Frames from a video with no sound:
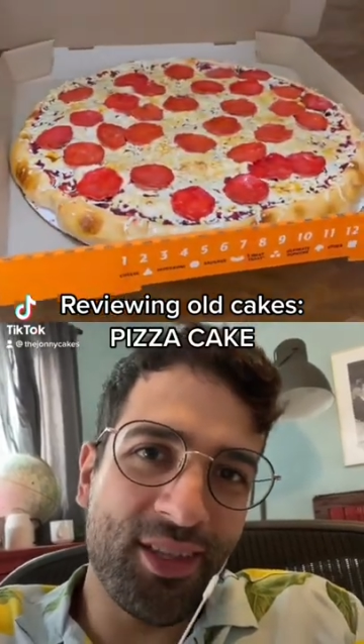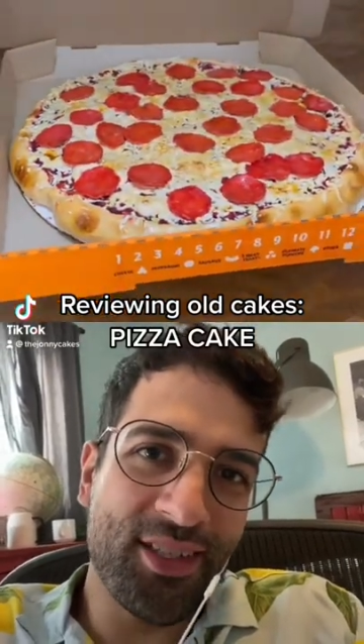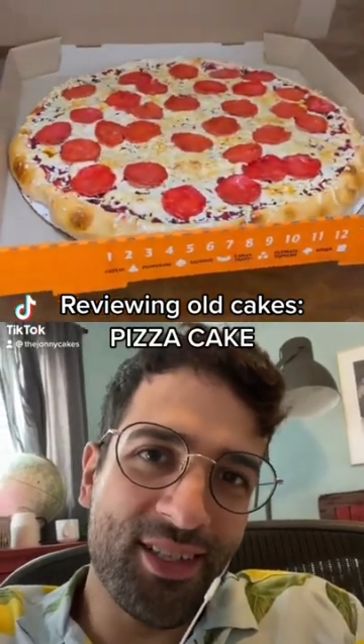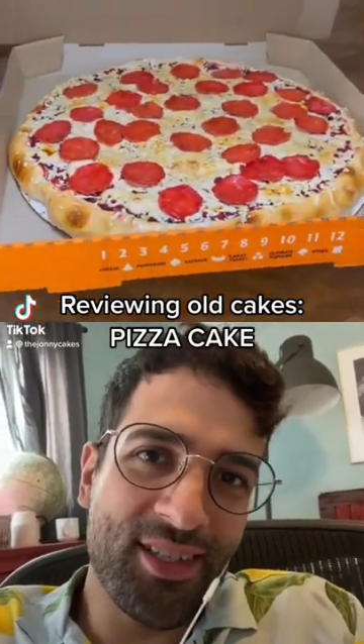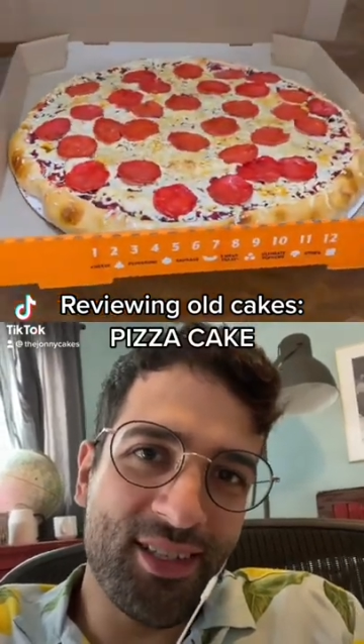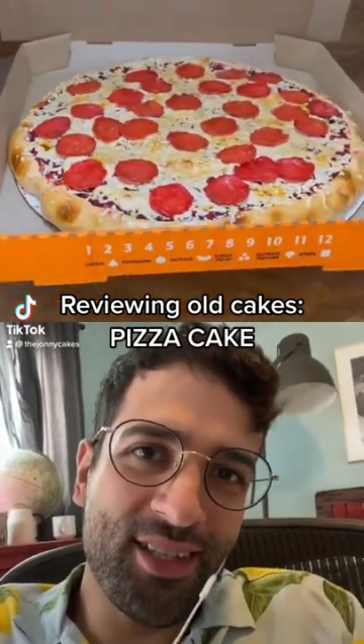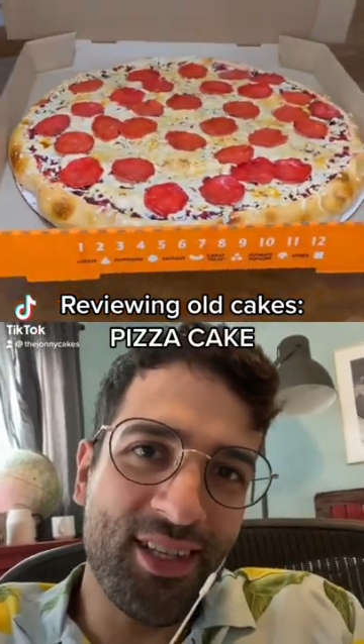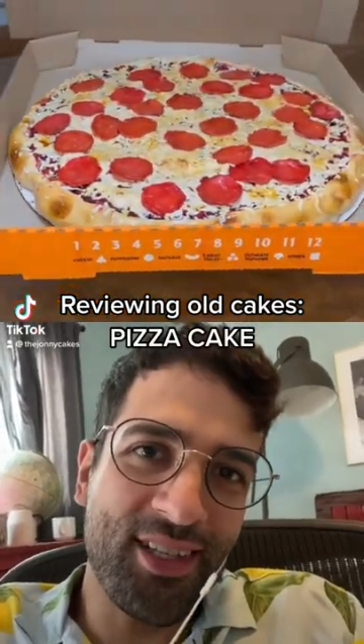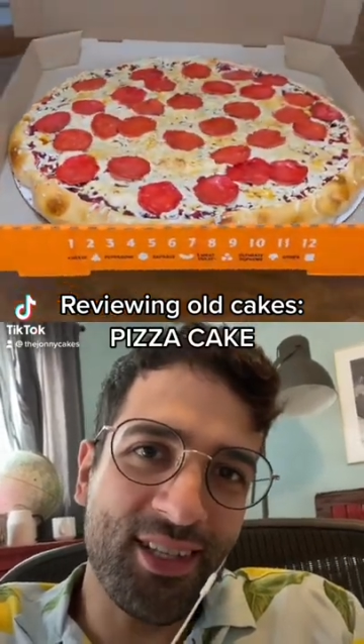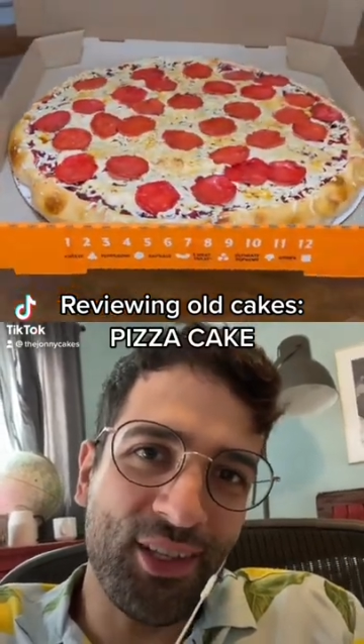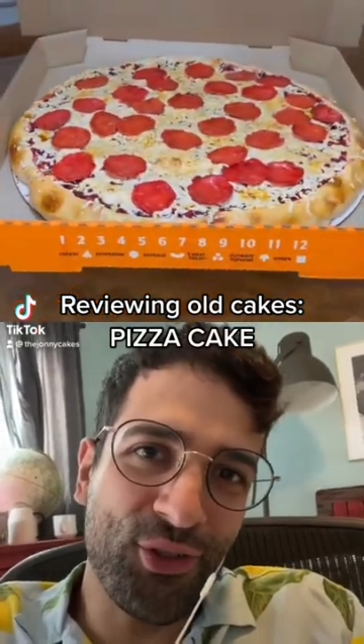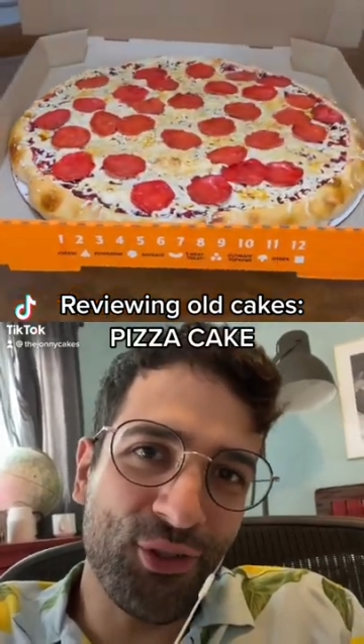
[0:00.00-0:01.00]
This is
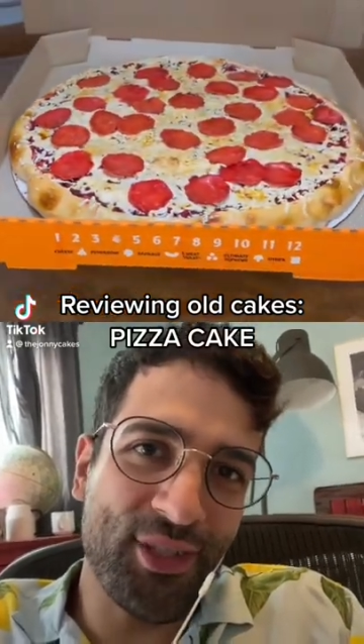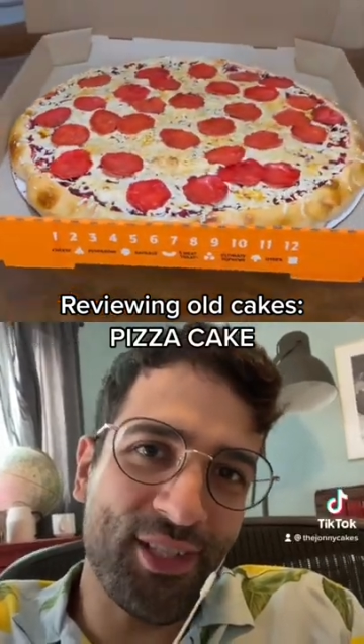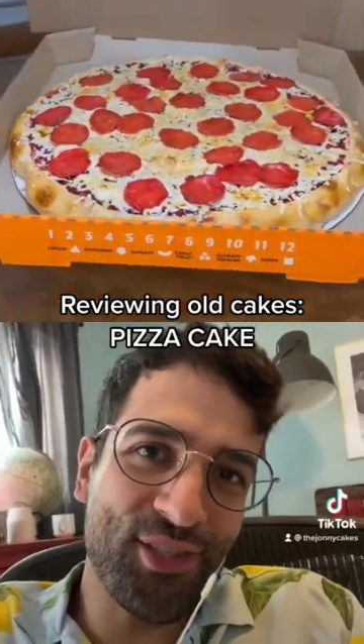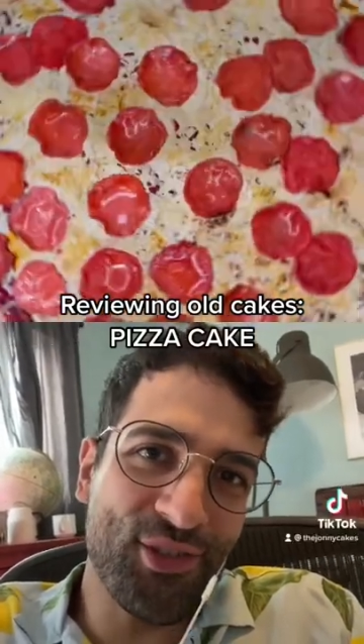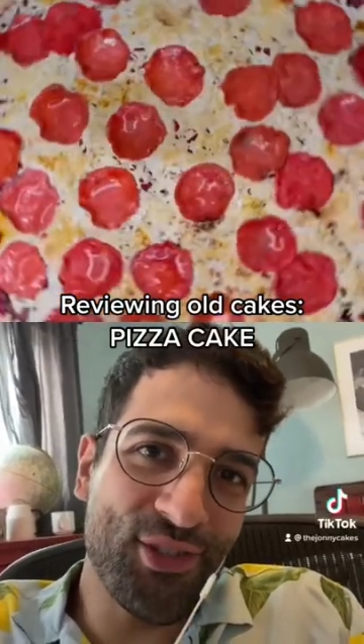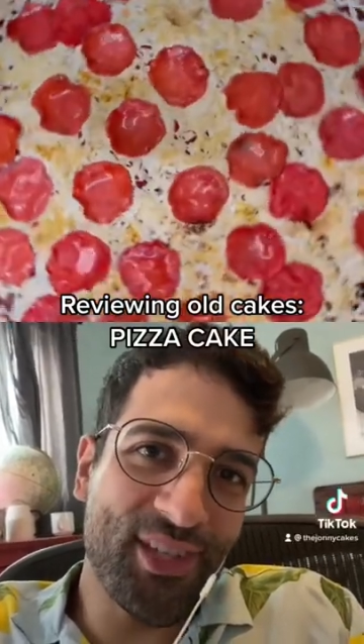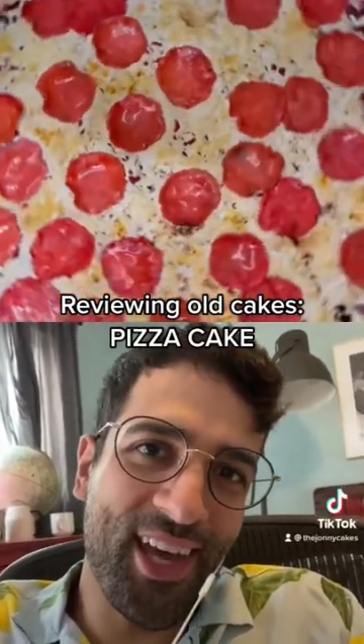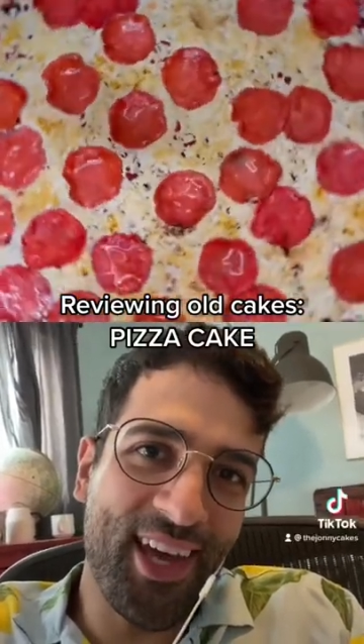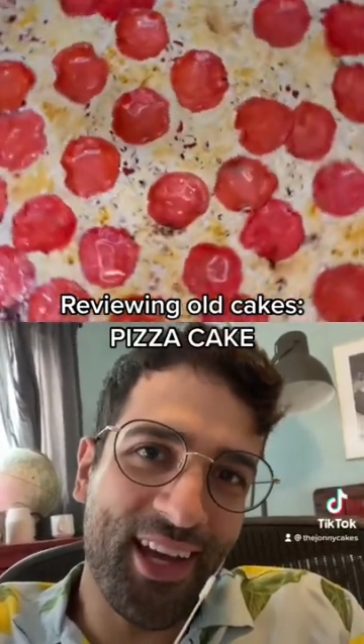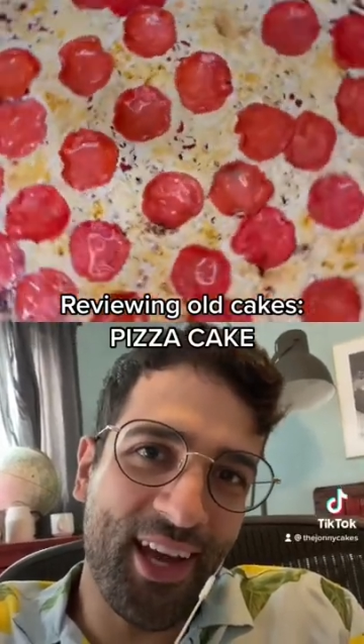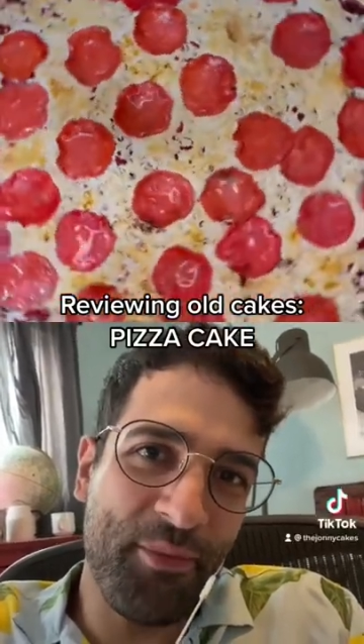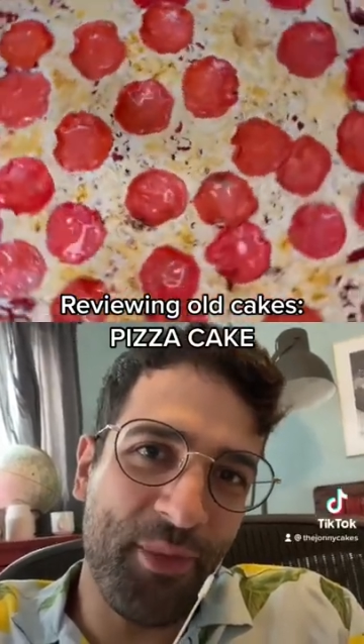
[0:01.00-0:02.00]
the Little Caesars
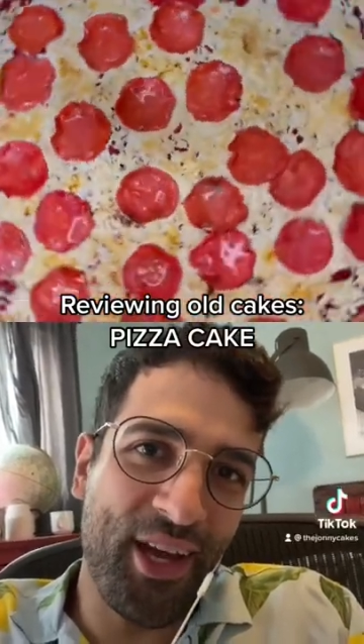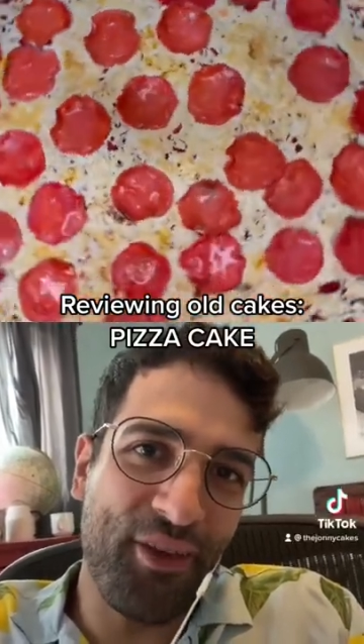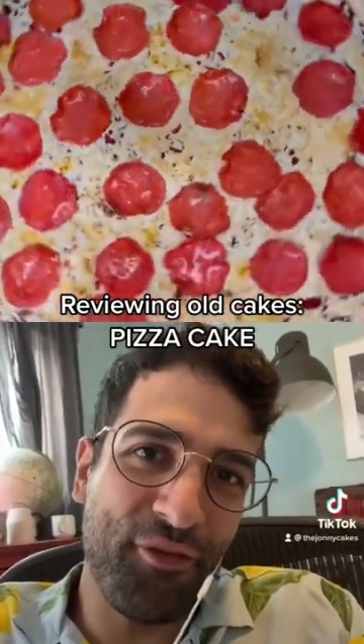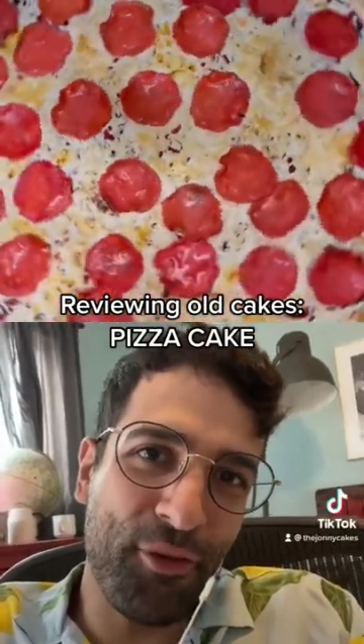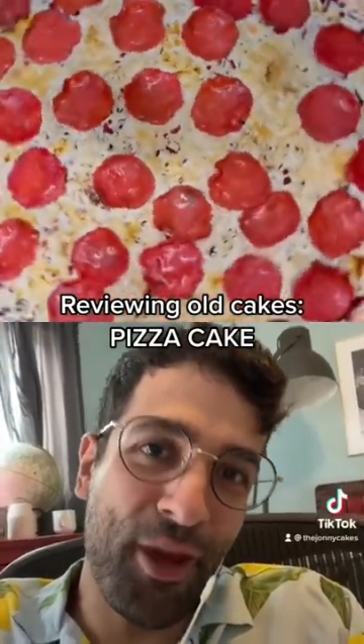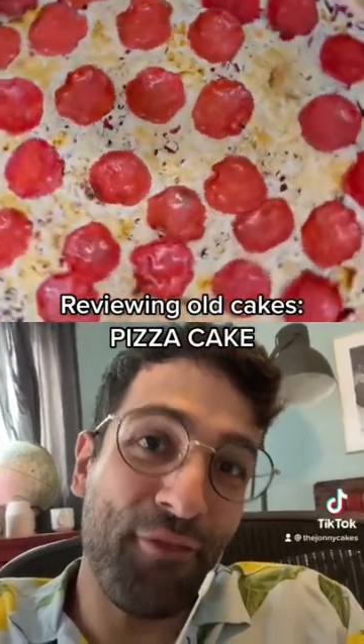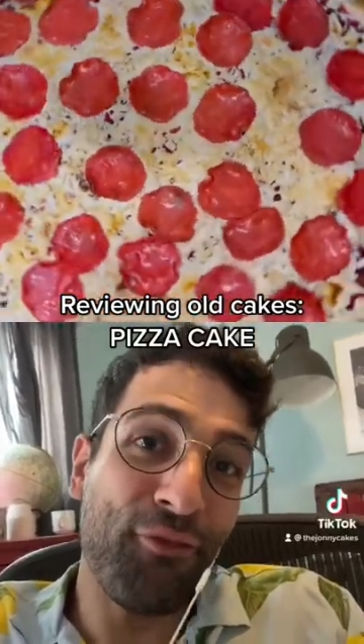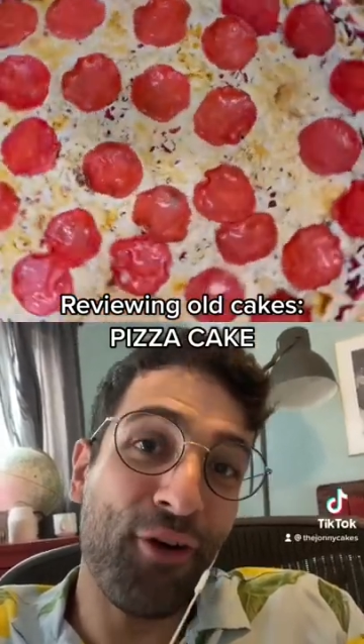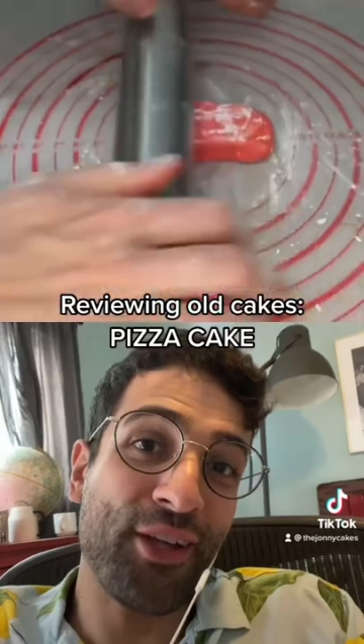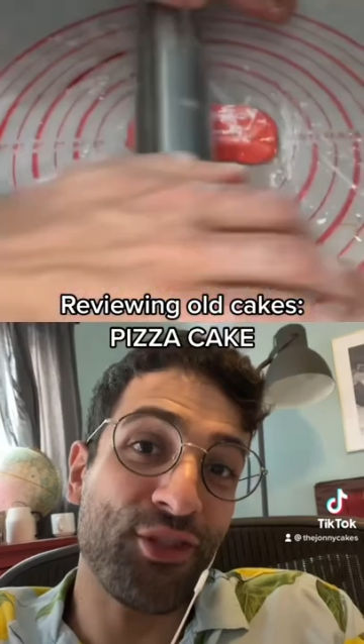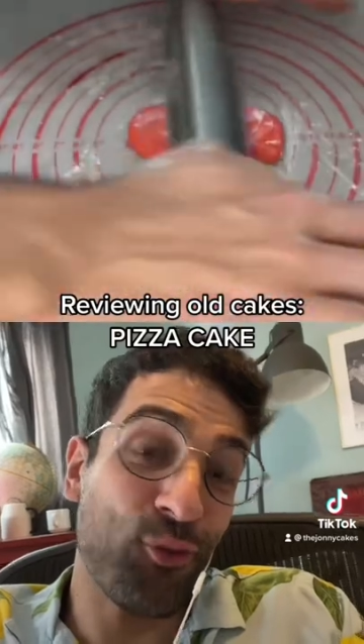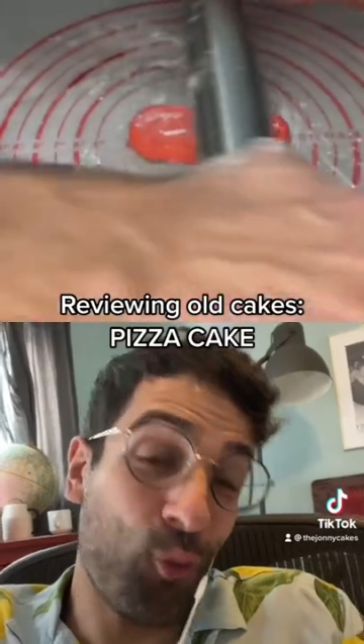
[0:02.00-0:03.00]
cake I made for my
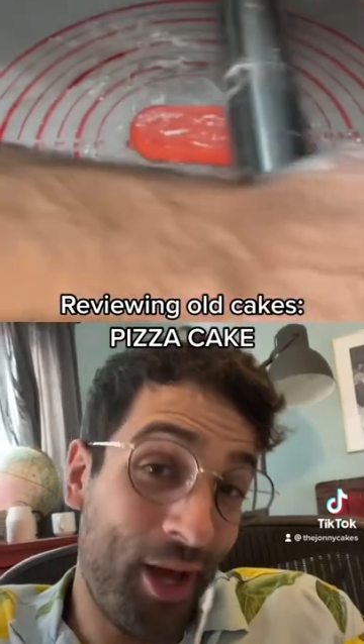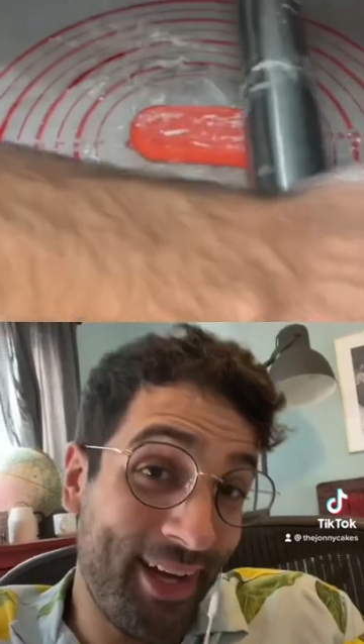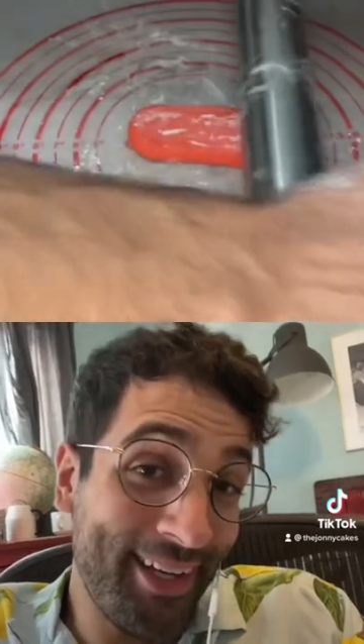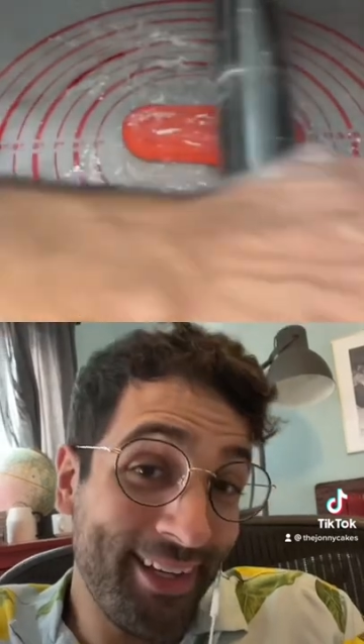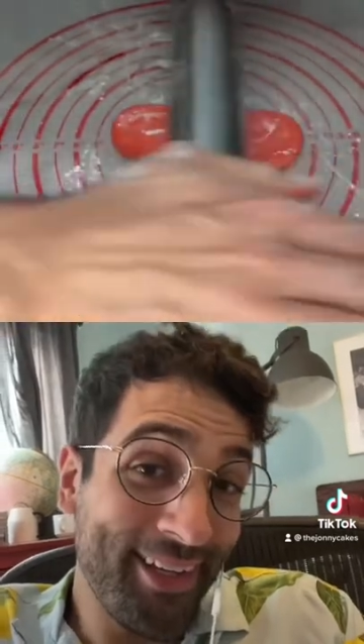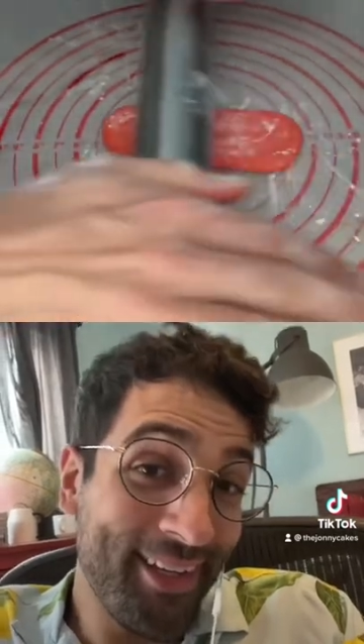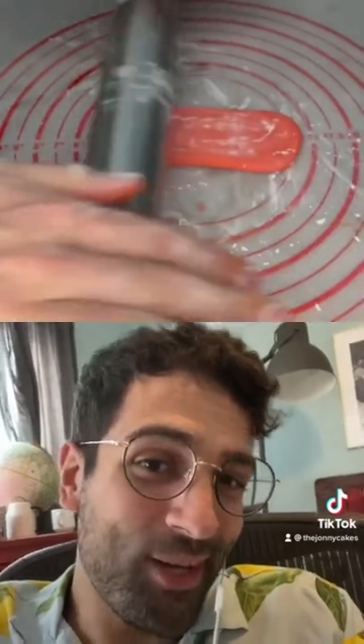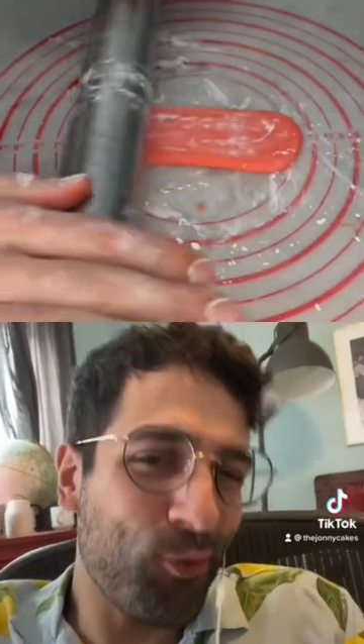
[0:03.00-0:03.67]
friend's wedding.